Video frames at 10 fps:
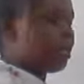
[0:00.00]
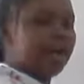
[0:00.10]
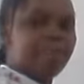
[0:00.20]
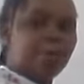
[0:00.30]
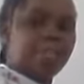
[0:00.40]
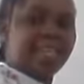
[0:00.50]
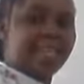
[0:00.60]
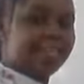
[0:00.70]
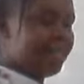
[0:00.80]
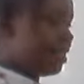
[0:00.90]
talk about the
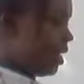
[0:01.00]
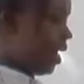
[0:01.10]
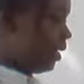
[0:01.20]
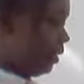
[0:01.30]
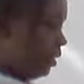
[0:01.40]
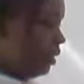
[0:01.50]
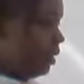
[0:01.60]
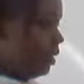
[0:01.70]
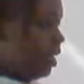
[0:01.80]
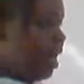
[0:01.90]
cash and carry.
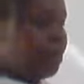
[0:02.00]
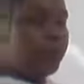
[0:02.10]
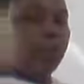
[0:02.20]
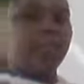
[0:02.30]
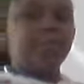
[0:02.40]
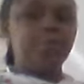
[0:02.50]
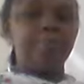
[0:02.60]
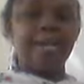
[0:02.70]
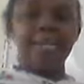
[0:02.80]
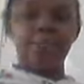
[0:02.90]
Are you going to
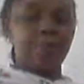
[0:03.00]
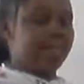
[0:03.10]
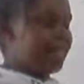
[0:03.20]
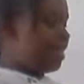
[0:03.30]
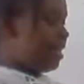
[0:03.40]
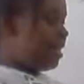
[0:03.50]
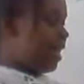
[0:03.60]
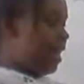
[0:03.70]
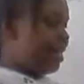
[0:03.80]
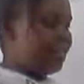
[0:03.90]
buy the cash
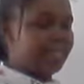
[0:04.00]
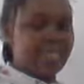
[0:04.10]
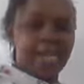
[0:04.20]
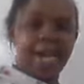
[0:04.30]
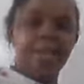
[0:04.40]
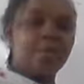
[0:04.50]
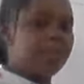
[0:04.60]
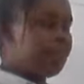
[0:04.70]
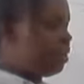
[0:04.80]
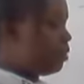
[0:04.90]
and carry? Are
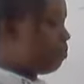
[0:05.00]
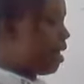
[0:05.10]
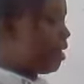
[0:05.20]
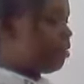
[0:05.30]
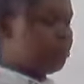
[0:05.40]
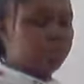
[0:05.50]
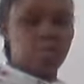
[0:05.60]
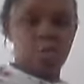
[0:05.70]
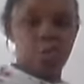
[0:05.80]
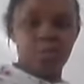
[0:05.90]
you going to buy
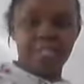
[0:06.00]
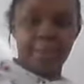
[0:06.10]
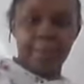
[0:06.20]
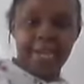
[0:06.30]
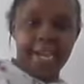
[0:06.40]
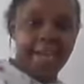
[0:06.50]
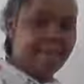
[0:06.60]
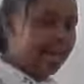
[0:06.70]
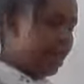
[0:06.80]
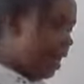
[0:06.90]
total supply?
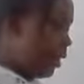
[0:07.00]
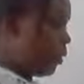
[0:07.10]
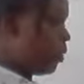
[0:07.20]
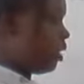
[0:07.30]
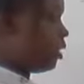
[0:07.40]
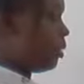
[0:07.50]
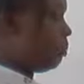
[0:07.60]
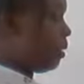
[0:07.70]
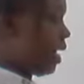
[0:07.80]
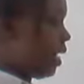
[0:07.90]
Are you going
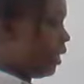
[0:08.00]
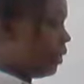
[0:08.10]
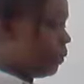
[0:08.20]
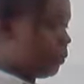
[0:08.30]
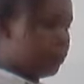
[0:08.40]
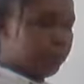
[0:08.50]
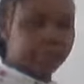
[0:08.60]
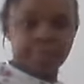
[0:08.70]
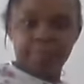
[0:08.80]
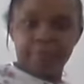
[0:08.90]
to buy
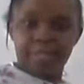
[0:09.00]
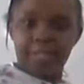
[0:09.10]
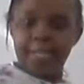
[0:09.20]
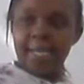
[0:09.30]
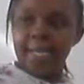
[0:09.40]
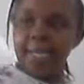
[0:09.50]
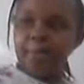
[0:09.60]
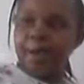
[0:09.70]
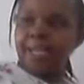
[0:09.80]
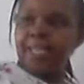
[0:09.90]
through
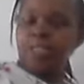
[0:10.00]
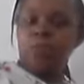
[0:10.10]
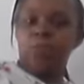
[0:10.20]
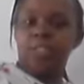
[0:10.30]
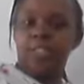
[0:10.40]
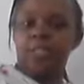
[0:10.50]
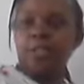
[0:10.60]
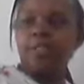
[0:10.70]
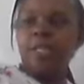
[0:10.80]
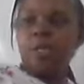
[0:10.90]
daily market
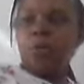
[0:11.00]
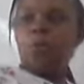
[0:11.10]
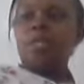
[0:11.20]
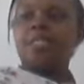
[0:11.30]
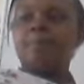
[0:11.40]
quotation? Which